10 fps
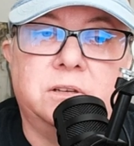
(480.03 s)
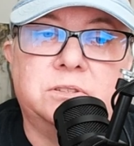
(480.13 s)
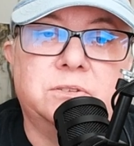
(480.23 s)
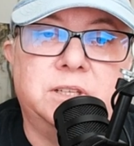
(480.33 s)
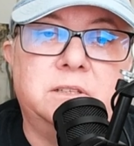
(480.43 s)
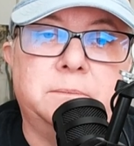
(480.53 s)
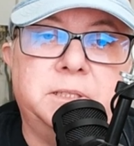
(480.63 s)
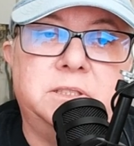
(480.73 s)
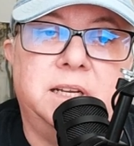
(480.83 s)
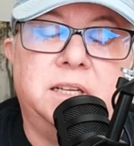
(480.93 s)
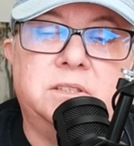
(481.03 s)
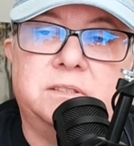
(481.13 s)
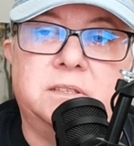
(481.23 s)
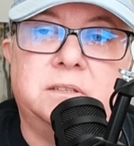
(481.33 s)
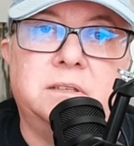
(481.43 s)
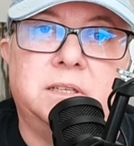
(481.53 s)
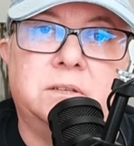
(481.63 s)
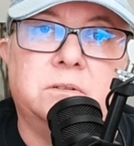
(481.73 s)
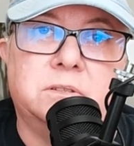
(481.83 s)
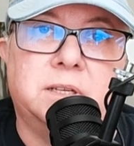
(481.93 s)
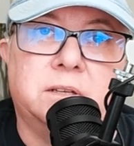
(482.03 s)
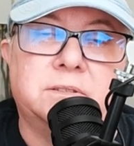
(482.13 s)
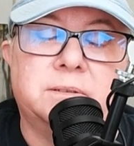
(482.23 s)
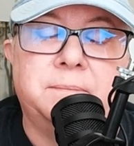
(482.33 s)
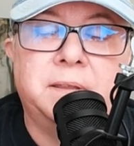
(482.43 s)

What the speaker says: also need to be changed in hotels.